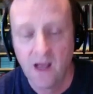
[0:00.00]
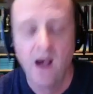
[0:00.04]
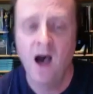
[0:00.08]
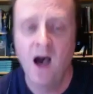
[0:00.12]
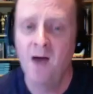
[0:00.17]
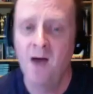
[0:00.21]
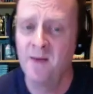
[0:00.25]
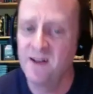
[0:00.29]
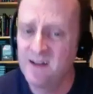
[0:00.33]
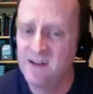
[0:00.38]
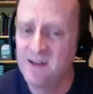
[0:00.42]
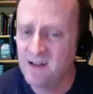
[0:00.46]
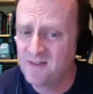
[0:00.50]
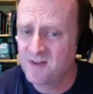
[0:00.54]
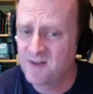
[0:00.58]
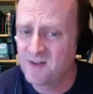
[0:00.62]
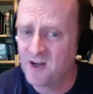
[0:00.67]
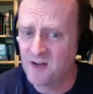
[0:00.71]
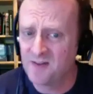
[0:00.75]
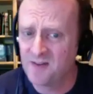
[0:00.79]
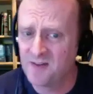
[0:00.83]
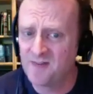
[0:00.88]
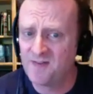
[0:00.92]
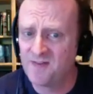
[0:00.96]
in that
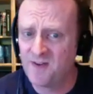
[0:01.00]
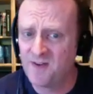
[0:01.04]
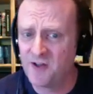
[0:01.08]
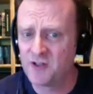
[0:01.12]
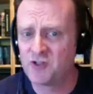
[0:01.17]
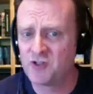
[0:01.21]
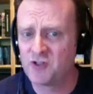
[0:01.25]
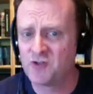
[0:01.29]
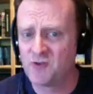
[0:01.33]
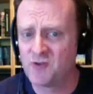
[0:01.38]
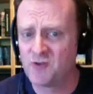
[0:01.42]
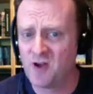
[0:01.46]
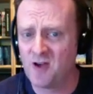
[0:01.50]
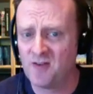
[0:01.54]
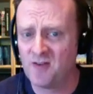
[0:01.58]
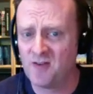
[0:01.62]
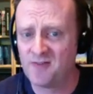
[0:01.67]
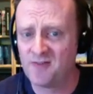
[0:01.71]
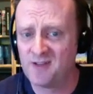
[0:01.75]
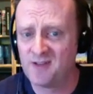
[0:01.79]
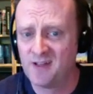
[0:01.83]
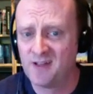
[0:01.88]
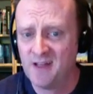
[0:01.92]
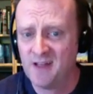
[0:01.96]
kind of first
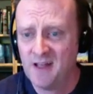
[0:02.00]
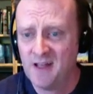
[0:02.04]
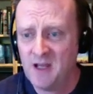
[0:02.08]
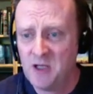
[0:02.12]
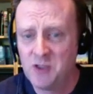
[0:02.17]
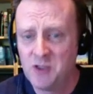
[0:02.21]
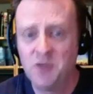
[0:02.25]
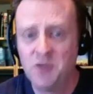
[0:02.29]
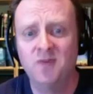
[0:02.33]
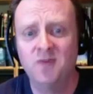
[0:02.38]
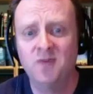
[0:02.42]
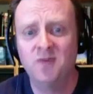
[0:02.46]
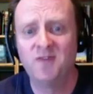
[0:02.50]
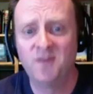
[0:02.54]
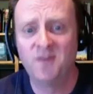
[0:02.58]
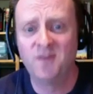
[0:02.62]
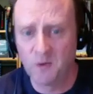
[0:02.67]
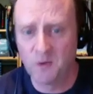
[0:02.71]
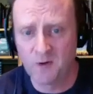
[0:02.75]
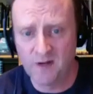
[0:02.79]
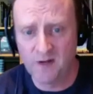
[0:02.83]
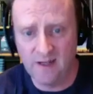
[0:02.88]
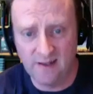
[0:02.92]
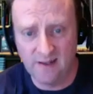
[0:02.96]
draft
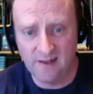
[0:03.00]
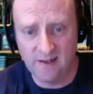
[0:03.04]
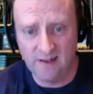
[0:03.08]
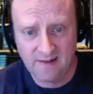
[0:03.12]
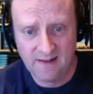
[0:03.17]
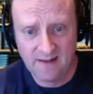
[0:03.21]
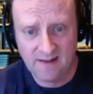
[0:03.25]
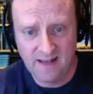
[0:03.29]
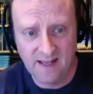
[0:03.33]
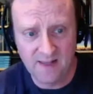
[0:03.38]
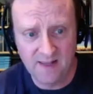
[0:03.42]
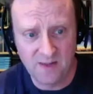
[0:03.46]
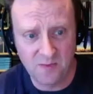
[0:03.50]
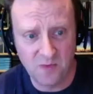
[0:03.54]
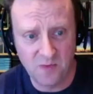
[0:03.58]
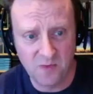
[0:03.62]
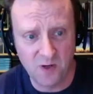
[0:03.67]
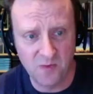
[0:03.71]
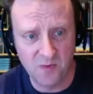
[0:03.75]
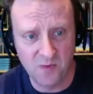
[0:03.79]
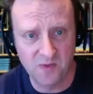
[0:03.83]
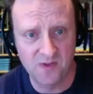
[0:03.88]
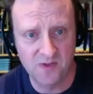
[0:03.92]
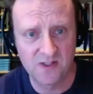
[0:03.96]
euphoria at the
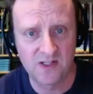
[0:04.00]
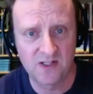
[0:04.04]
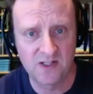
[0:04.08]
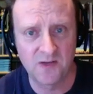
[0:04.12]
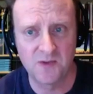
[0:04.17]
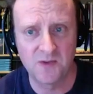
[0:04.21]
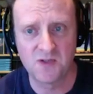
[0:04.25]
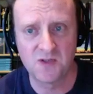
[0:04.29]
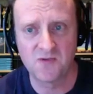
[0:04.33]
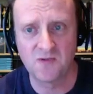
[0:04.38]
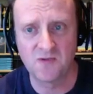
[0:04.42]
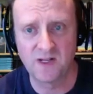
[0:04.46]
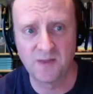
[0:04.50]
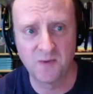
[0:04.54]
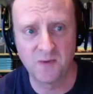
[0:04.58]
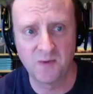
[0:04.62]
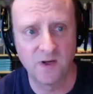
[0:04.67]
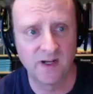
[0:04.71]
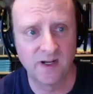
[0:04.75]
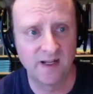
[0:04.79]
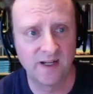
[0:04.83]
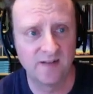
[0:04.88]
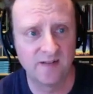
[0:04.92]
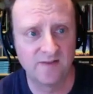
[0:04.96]
moment, so it's really
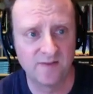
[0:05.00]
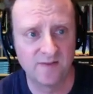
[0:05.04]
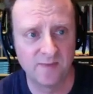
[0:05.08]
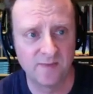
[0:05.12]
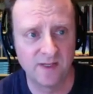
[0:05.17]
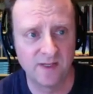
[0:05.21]
working for me.